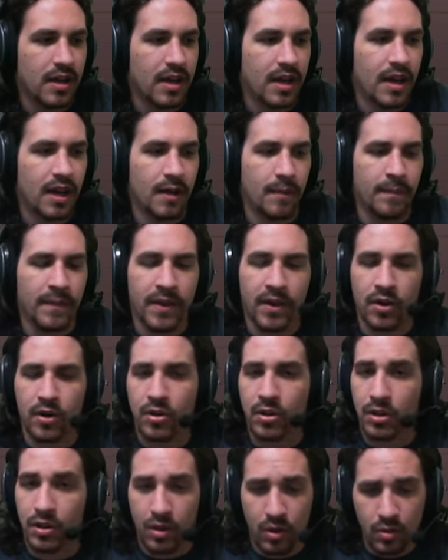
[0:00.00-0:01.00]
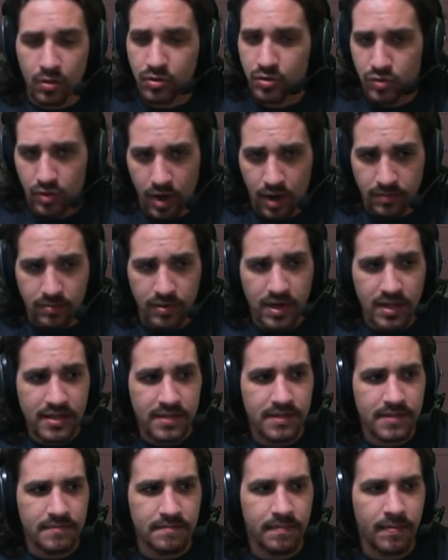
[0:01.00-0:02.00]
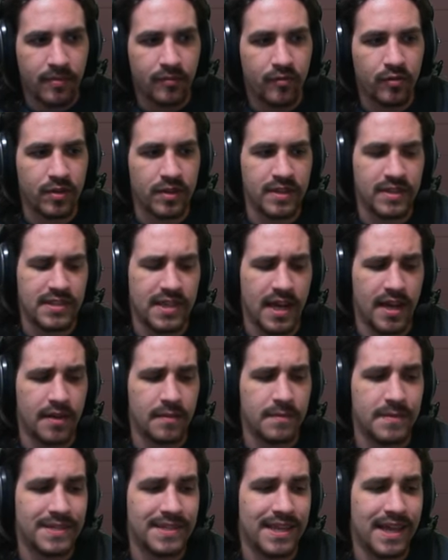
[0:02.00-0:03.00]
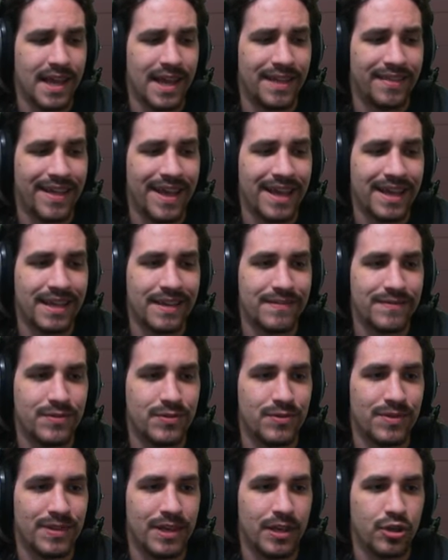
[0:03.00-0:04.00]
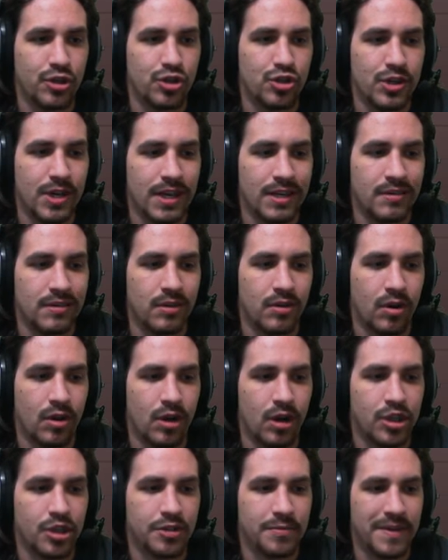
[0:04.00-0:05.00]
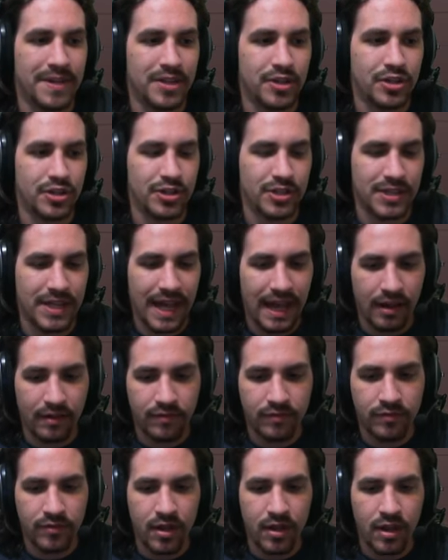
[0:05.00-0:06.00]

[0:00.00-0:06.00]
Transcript: Um, they are low drop rates for these items, and that gives you the Enchanted Archmage Staff,